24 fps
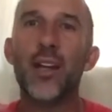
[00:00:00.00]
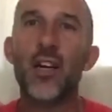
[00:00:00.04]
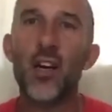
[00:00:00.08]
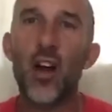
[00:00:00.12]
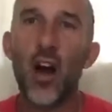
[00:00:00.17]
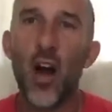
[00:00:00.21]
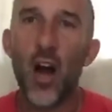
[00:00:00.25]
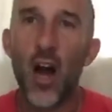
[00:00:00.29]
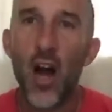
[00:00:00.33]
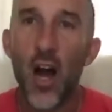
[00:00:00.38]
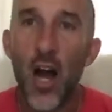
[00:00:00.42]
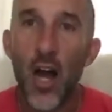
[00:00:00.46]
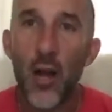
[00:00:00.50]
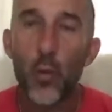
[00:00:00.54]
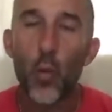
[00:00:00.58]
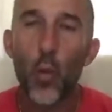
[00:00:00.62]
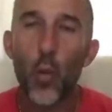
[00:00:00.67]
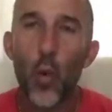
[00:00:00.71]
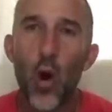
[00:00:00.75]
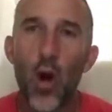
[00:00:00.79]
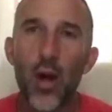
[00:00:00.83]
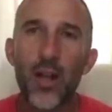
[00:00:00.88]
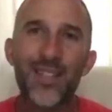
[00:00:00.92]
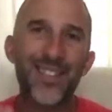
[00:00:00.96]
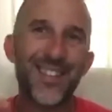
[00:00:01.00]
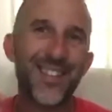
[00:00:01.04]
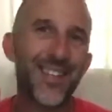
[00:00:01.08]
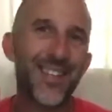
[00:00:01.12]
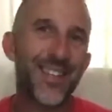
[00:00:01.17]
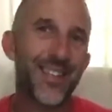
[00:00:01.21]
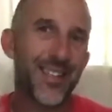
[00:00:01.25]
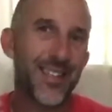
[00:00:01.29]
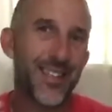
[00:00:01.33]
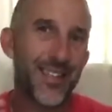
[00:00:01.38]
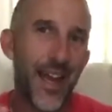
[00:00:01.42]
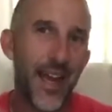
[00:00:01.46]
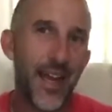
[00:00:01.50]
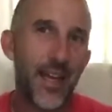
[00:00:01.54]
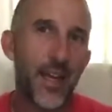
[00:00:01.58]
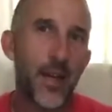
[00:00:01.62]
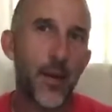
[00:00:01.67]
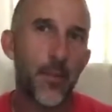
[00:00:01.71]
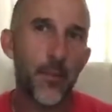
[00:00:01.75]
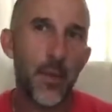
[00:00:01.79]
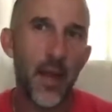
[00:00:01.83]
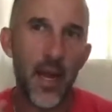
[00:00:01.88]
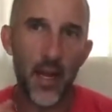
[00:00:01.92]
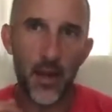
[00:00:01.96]
God wants to say
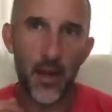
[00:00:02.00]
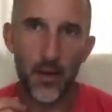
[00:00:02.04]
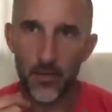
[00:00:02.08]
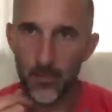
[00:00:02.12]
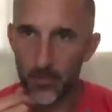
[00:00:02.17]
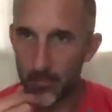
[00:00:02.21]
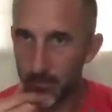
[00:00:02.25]
to me.